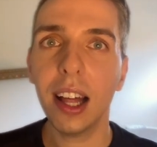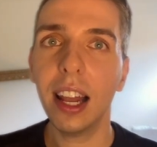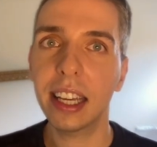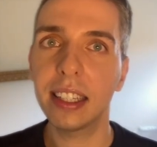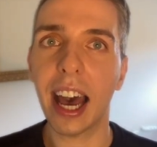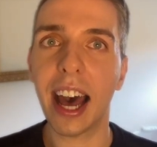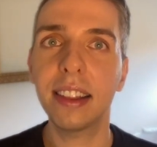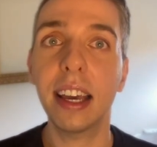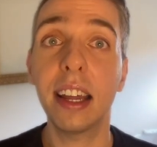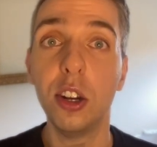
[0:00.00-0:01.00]
like that
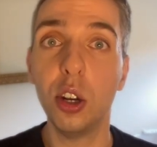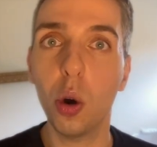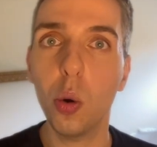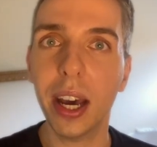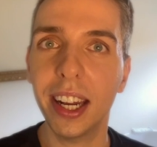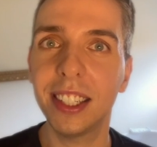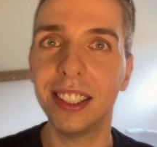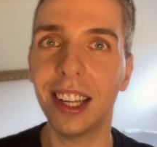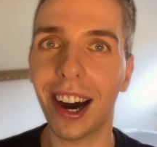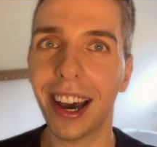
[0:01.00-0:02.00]
and no added
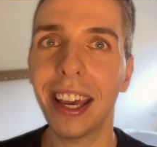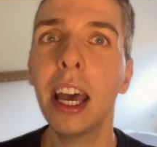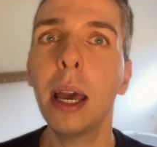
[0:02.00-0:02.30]
dye